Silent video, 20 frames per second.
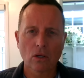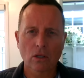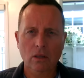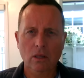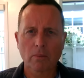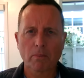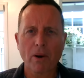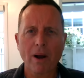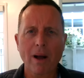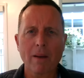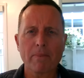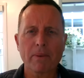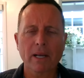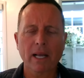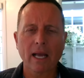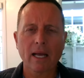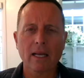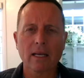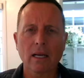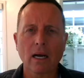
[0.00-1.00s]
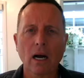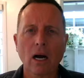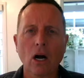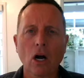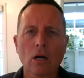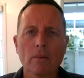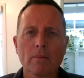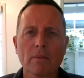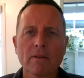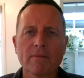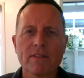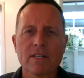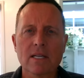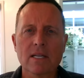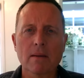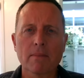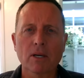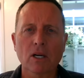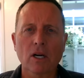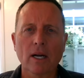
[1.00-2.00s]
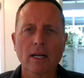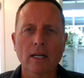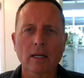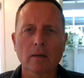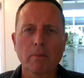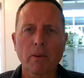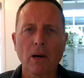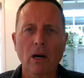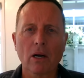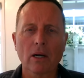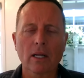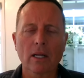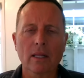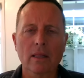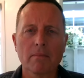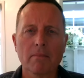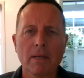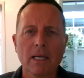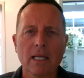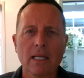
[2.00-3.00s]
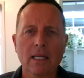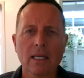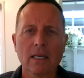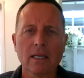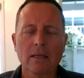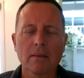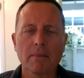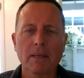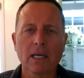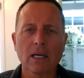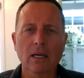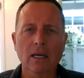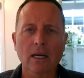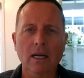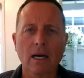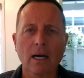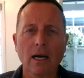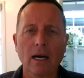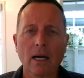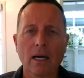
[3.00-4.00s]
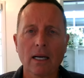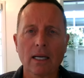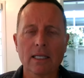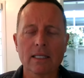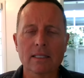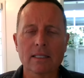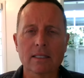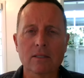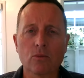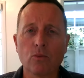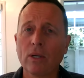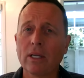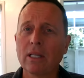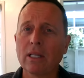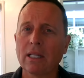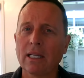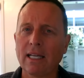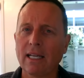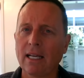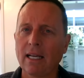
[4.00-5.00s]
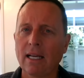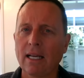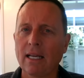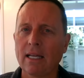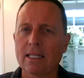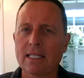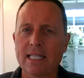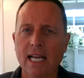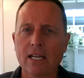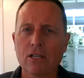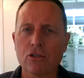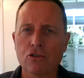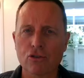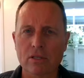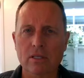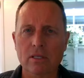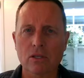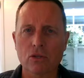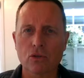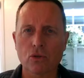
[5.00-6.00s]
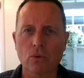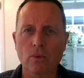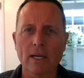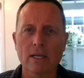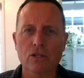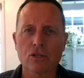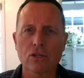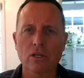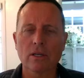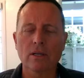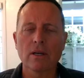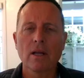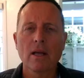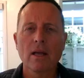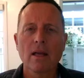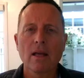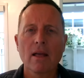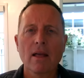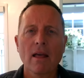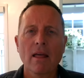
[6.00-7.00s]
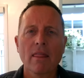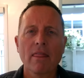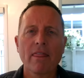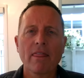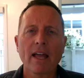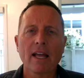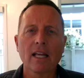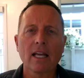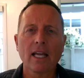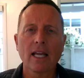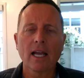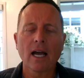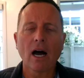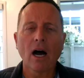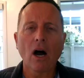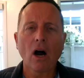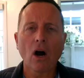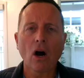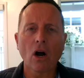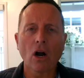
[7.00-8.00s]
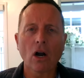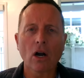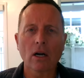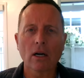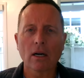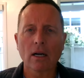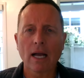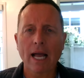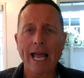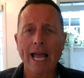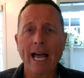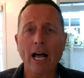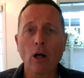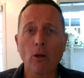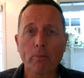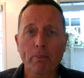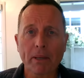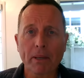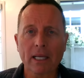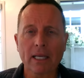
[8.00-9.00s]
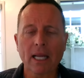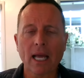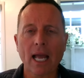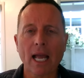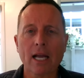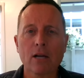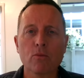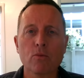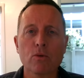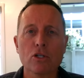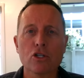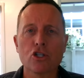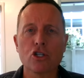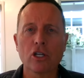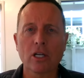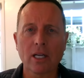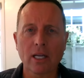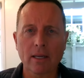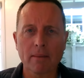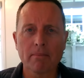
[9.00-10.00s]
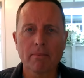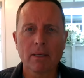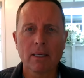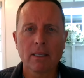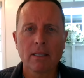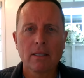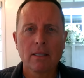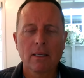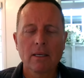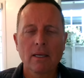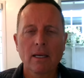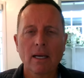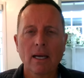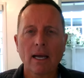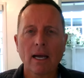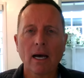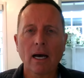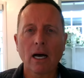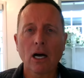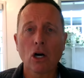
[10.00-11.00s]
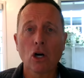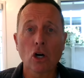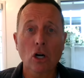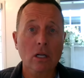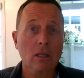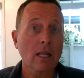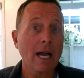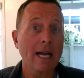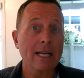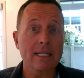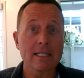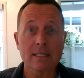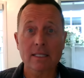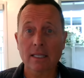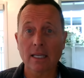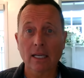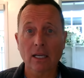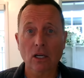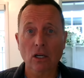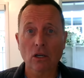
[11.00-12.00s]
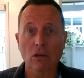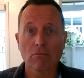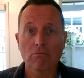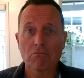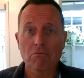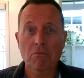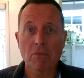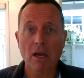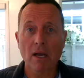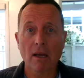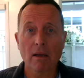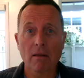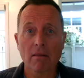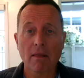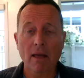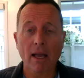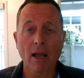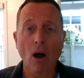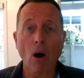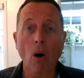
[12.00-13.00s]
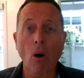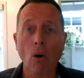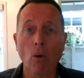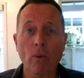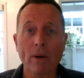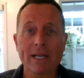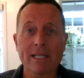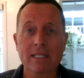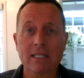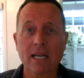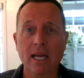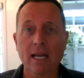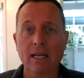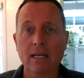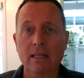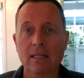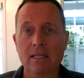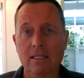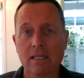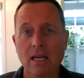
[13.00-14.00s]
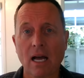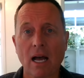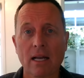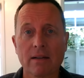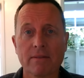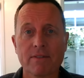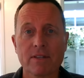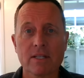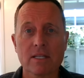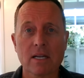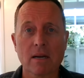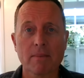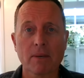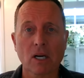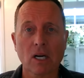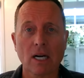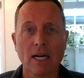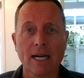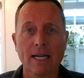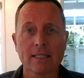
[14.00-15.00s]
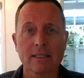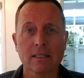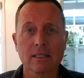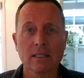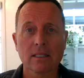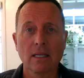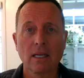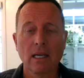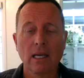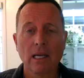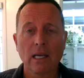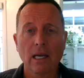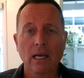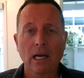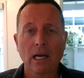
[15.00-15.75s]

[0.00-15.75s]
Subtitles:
Look, the propaganda arm of the Democratic Party, the media in America, is really in a dangerous situation. They are helping a regime, hook, line, and sinker. They always take the side of the Democrats.